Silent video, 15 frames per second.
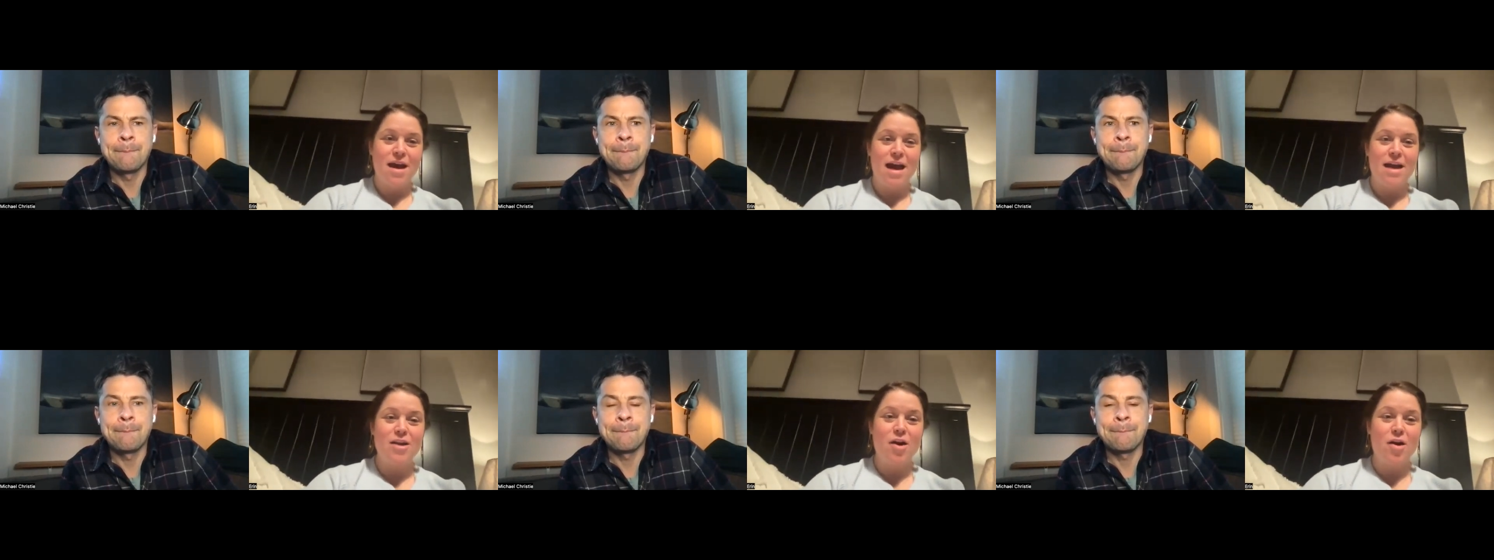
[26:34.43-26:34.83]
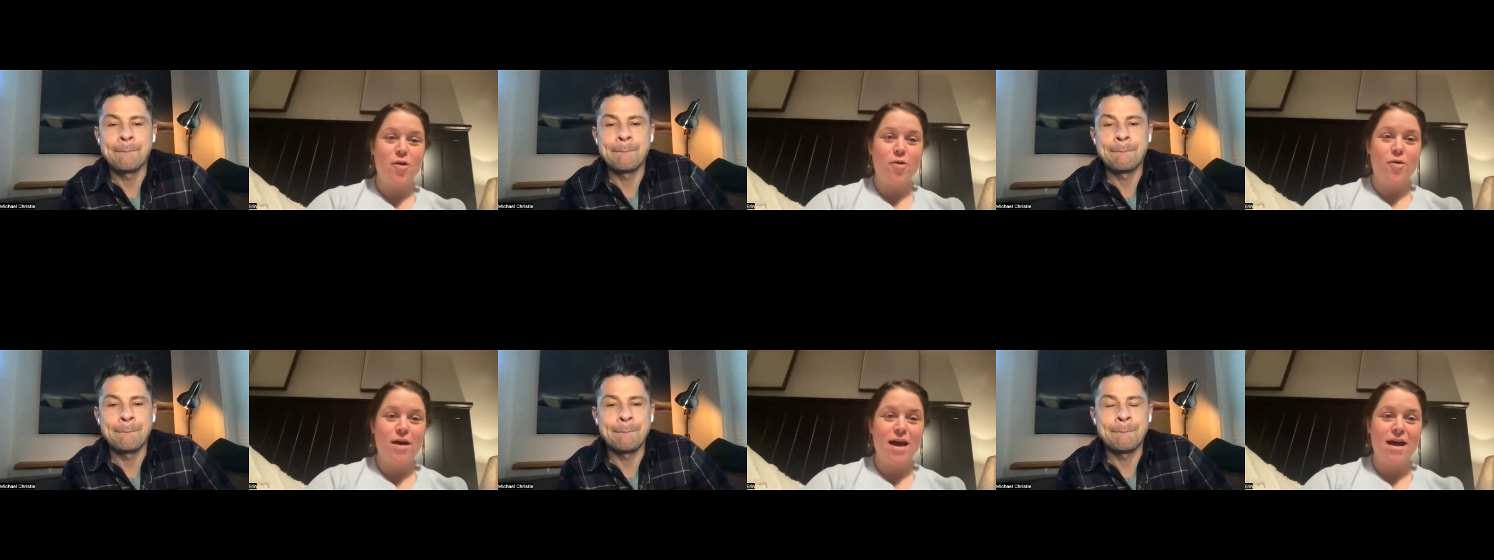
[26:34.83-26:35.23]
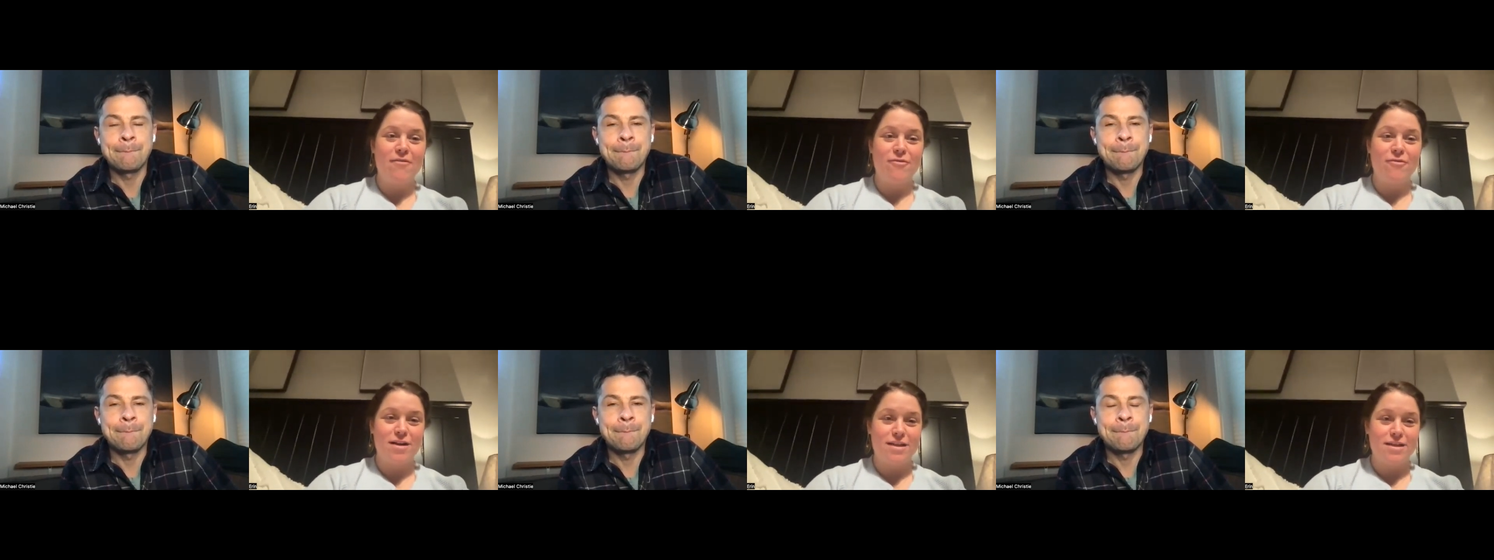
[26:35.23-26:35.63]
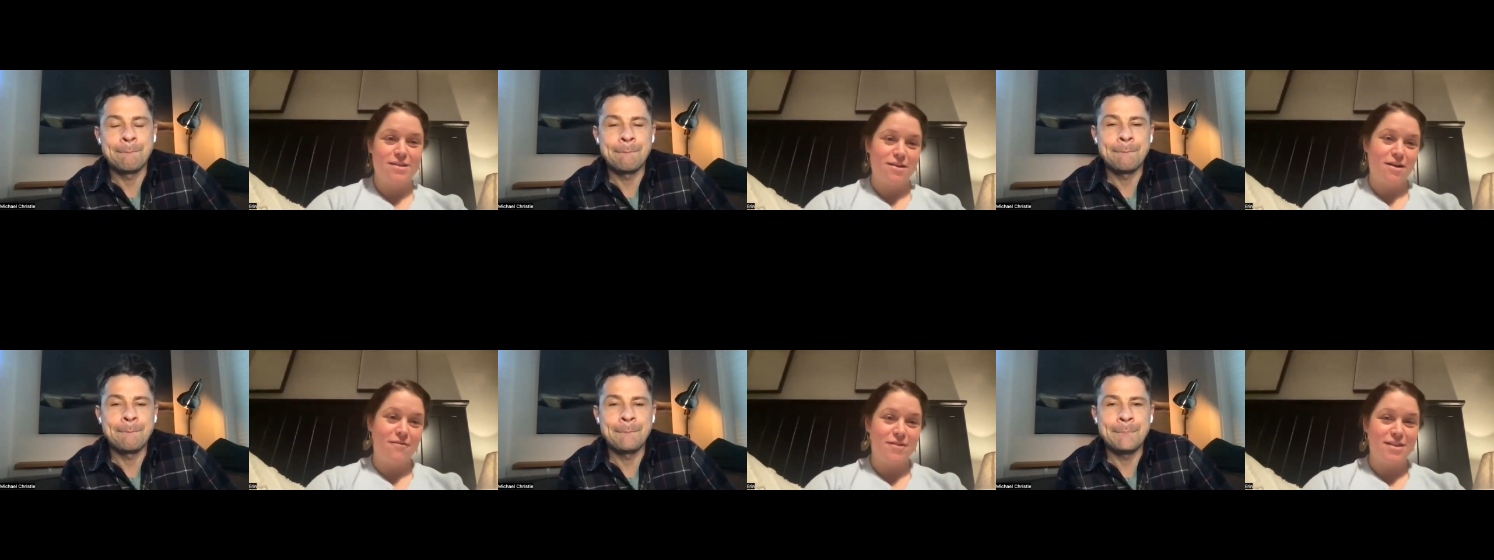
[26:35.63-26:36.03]
Speaker 1: I know Everett
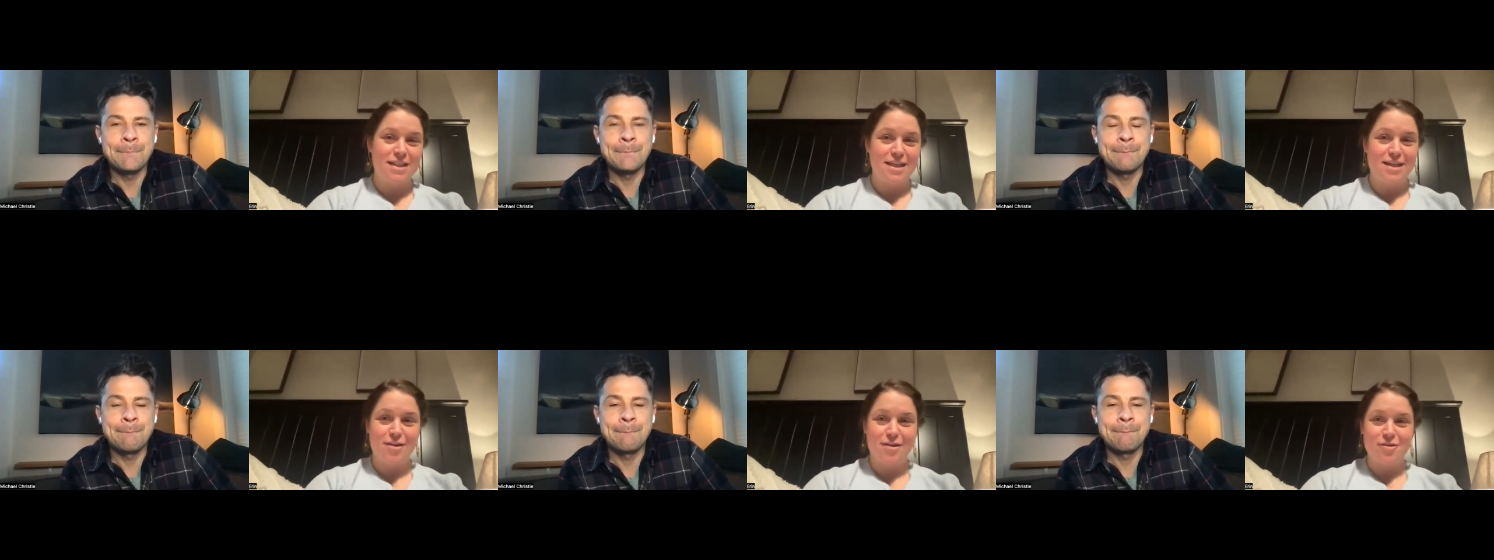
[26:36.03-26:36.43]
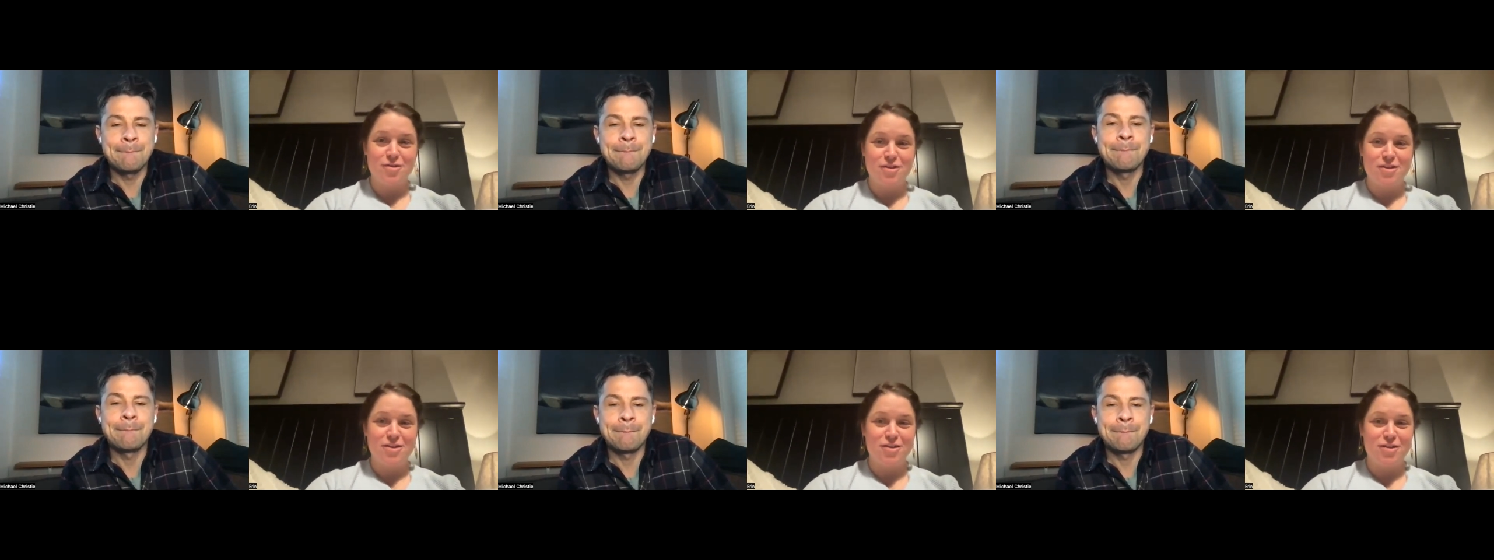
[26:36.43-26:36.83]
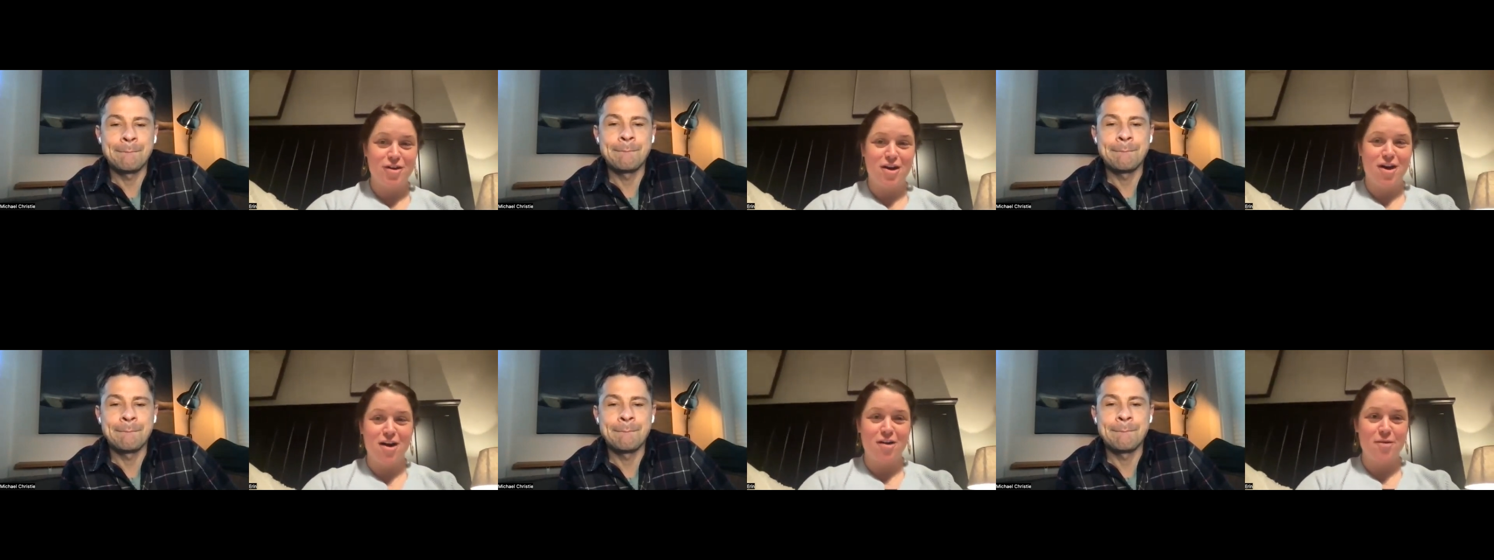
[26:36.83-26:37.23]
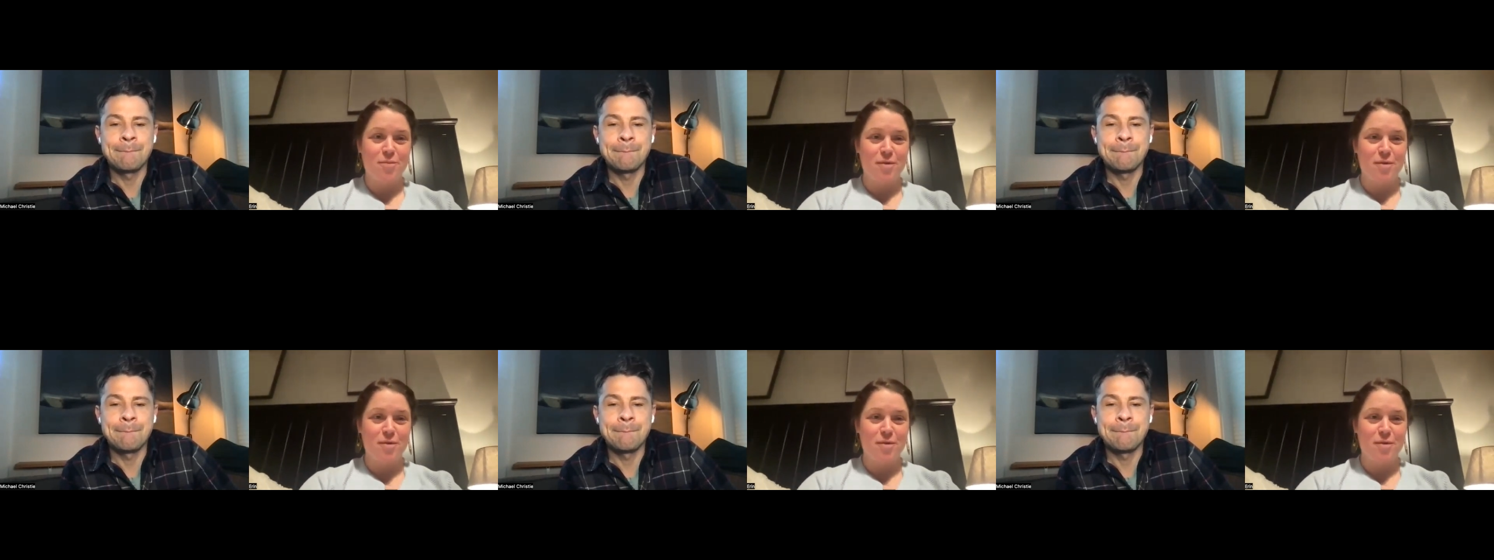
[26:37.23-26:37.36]
is obviously close to your heart,